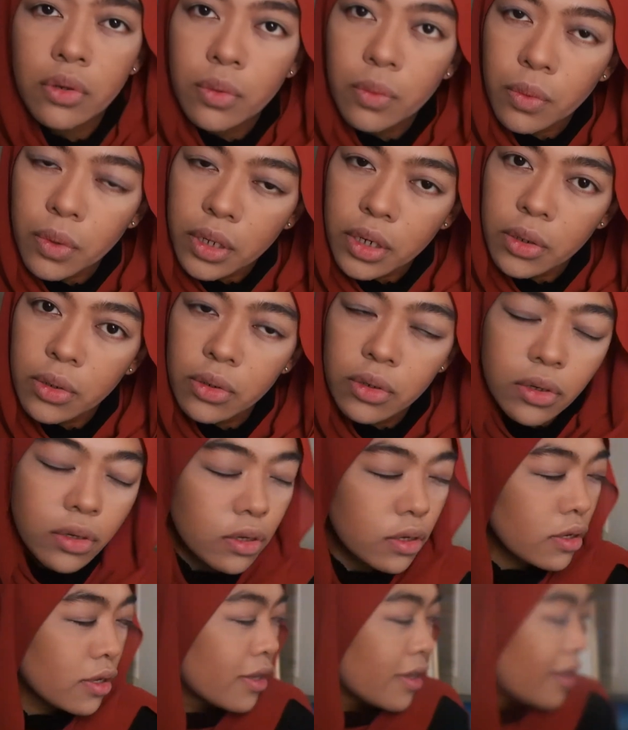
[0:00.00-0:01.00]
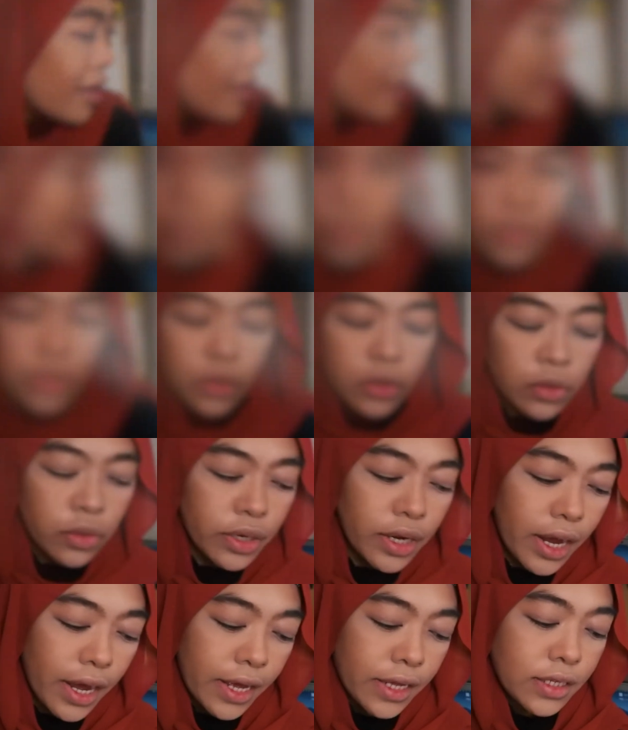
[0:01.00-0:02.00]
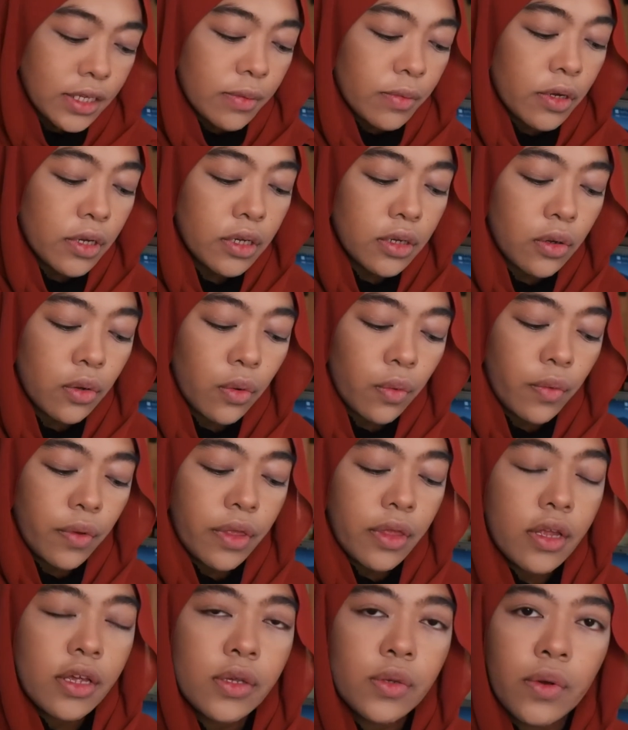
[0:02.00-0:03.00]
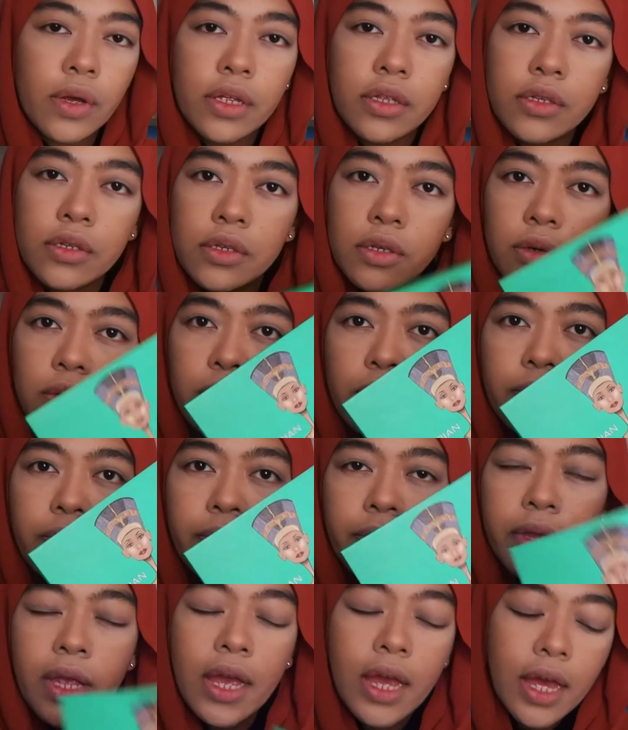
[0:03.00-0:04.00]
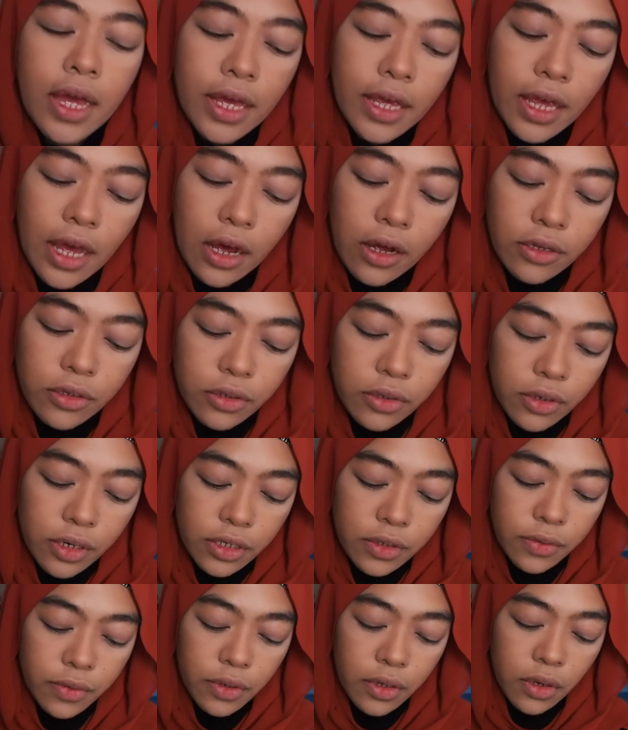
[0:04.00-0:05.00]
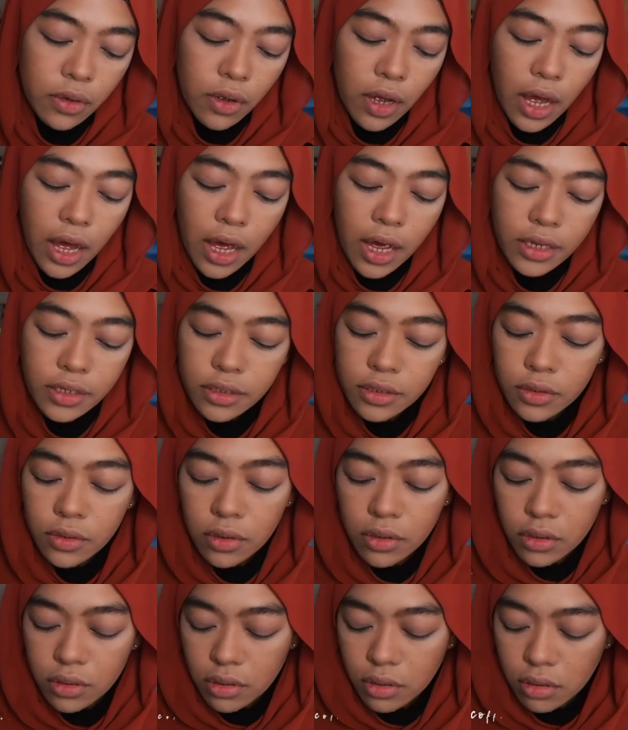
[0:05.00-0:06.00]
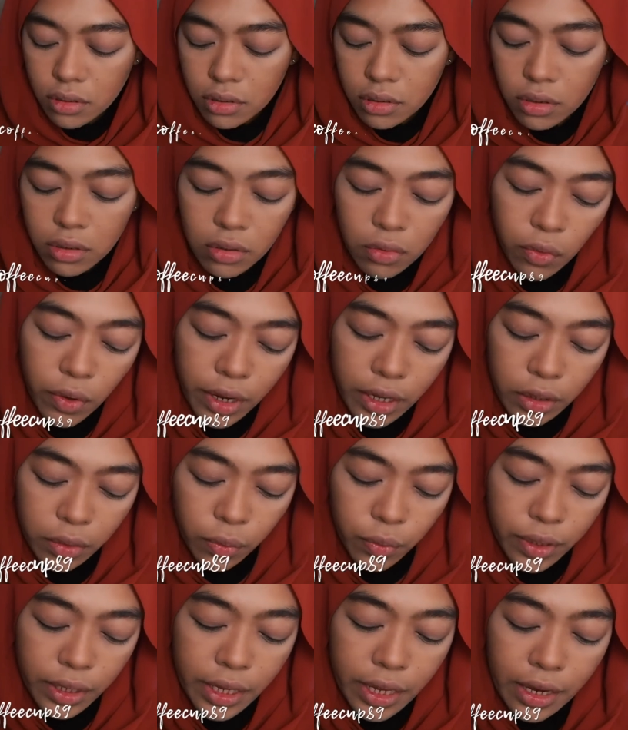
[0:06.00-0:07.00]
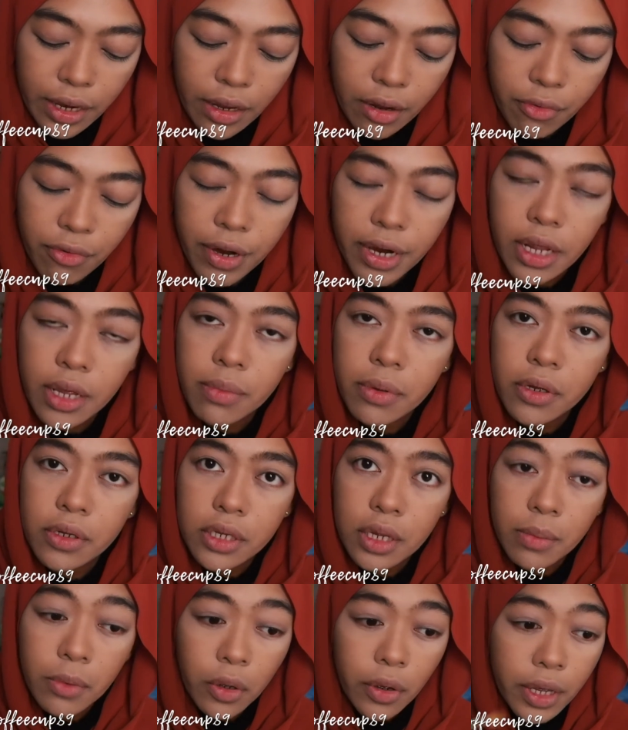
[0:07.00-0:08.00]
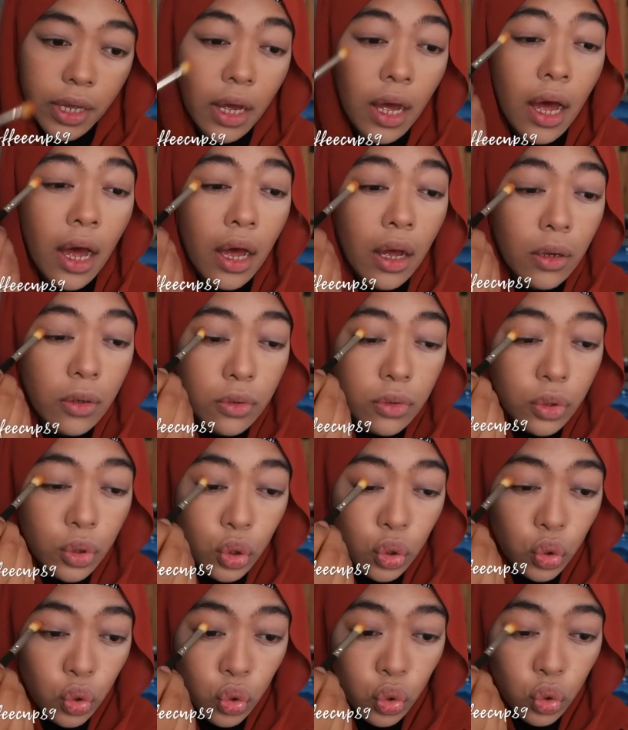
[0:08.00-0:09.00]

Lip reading: why not? So onto the eyes, I'm gonna go with this one. So yeah, onto today's video, I just gonna talk while we getting ready because I'm going out to